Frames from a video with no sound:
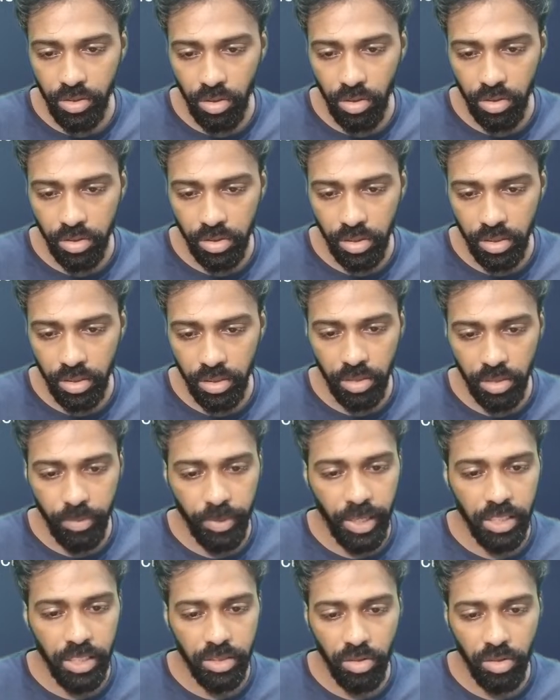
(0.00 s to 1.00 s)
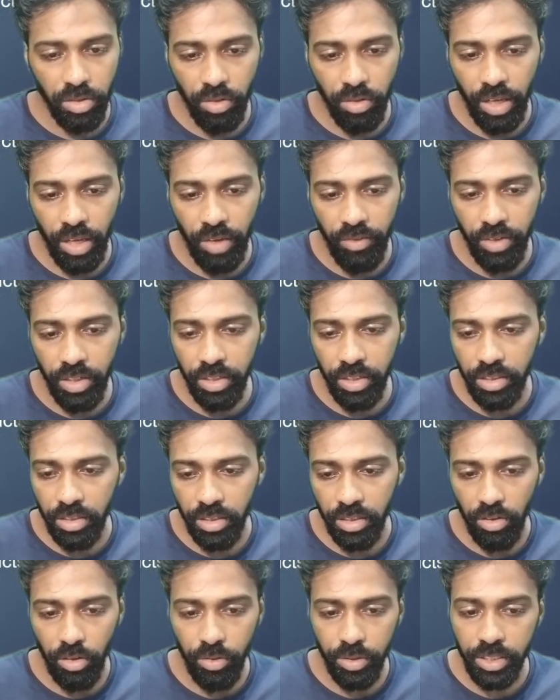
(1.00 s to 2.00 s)
another milestone of having
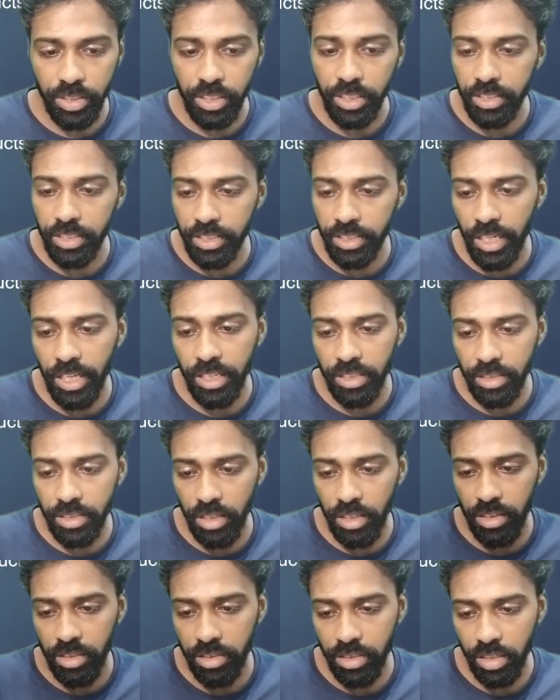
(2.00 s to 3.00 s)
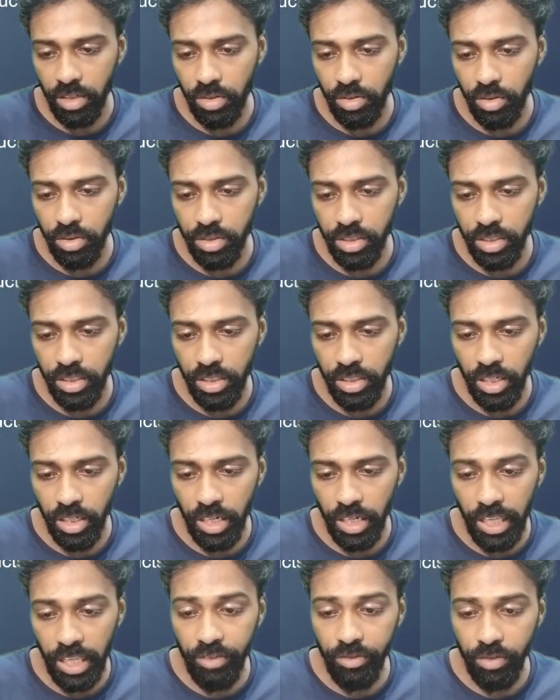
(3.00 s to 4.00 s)
over 6 lakh sellers across India
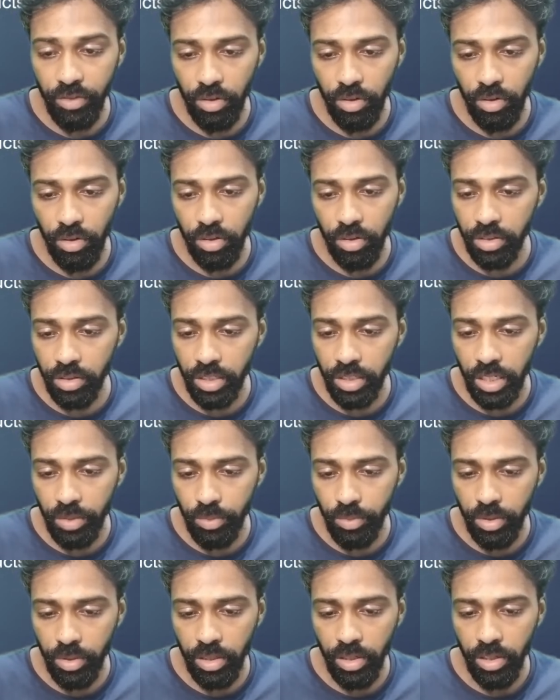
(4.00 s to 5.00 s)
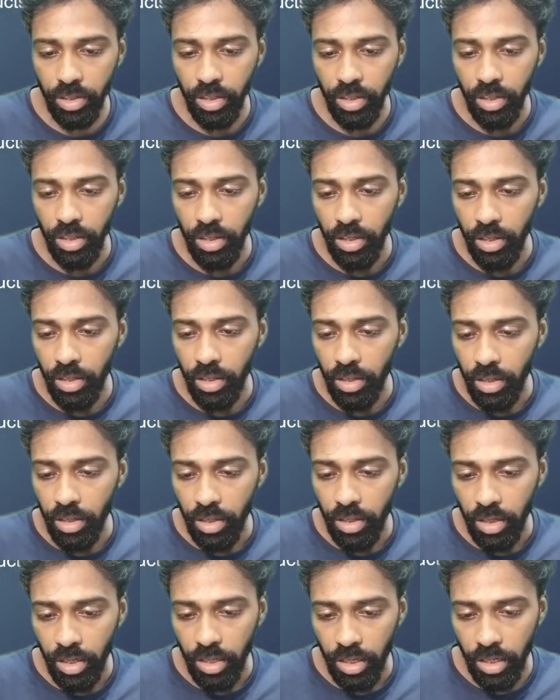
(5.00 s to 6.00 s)
live on the network,
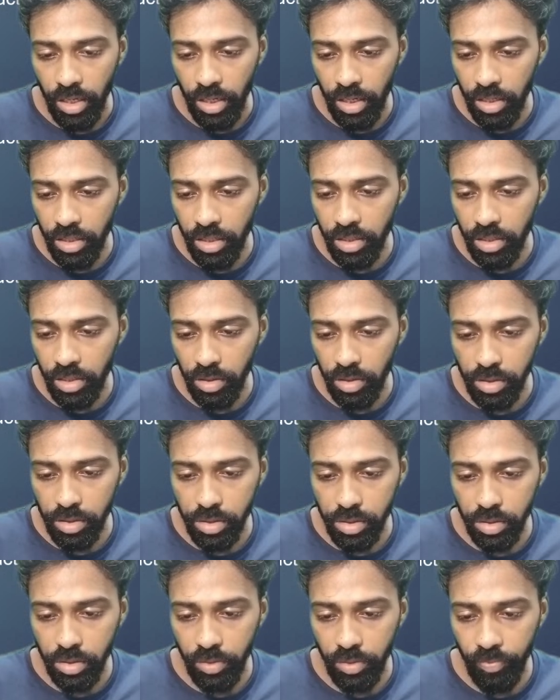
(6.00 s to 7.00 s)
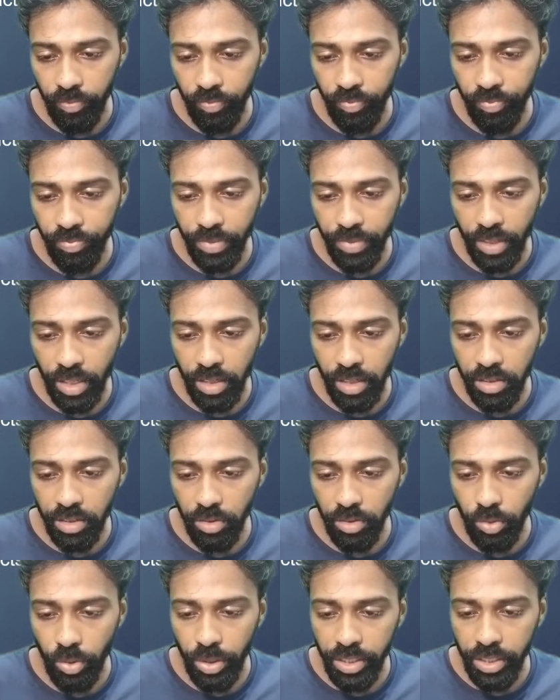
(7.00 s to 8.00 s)
and also
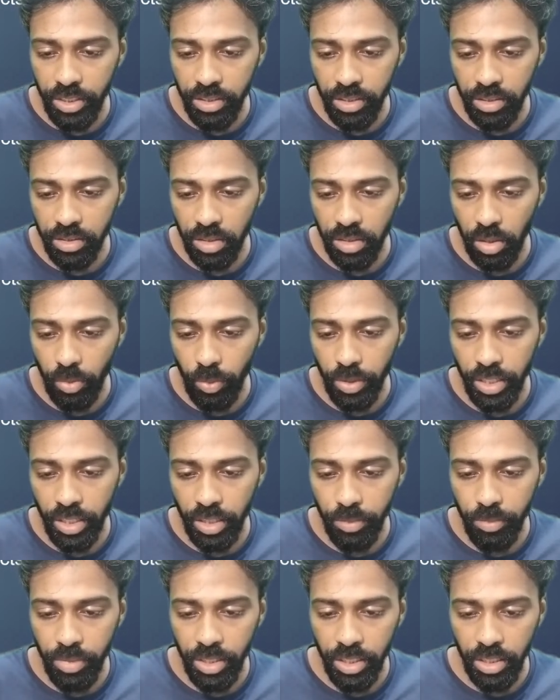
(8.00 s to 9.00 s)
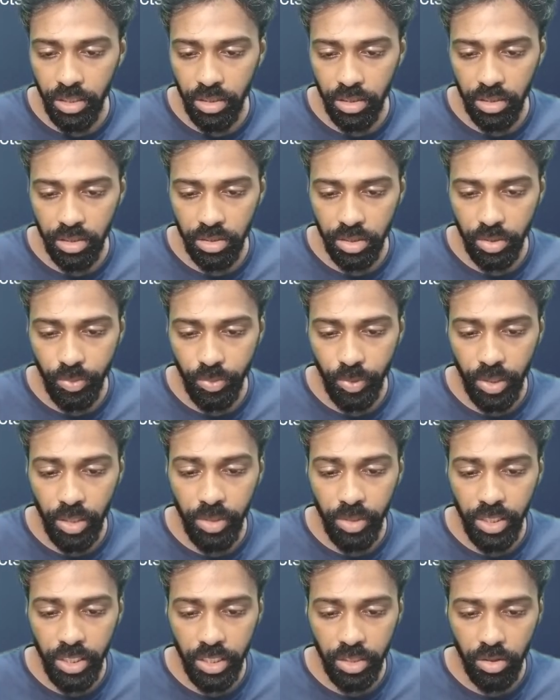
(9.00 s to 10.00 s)
ONDC is now enabling 12
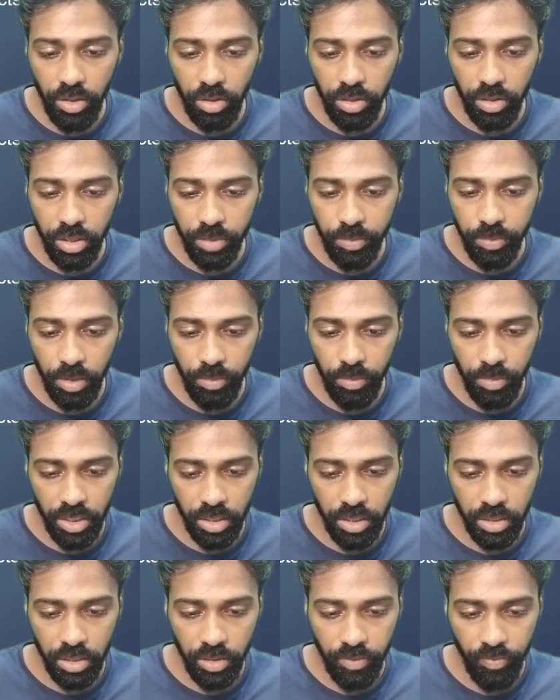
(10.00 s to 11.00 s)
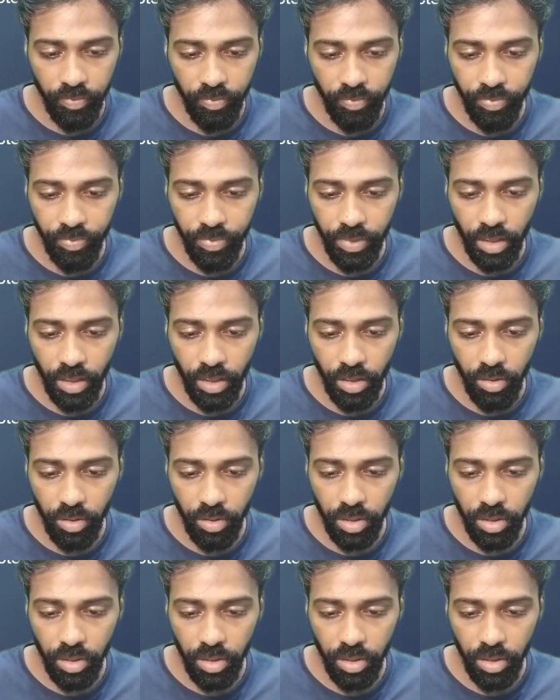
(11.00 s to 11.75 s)
million orders per month, okay,